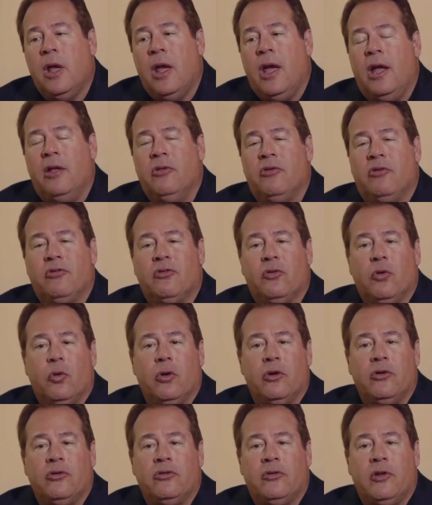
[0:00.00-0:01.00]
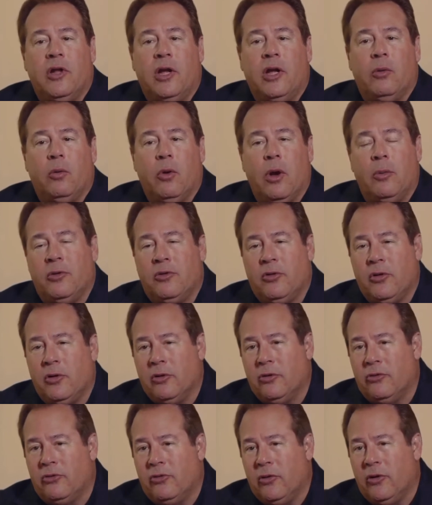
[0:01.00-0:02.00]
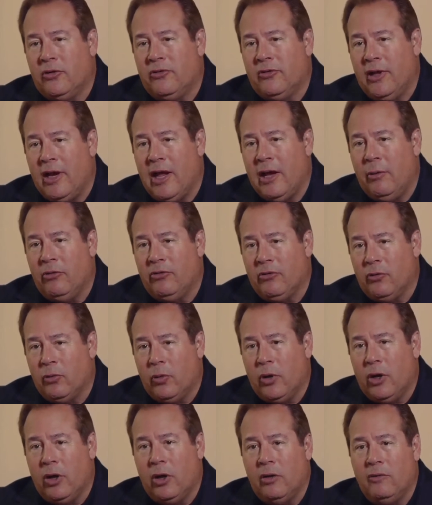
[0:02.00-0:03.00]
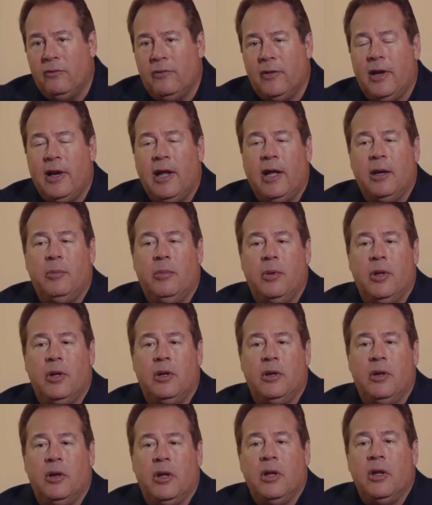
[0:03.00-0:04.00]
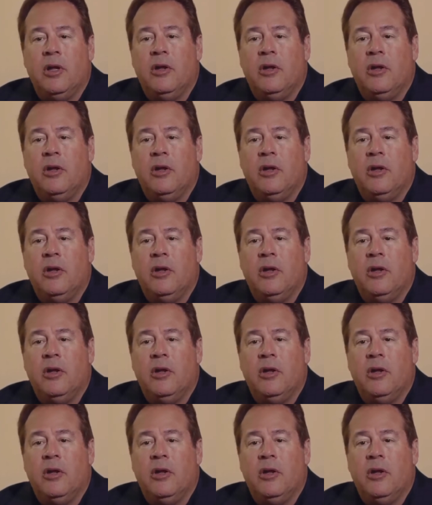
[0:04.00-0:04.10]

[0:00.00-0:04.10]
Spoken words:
and sourced a raw material source that I was aware of that had been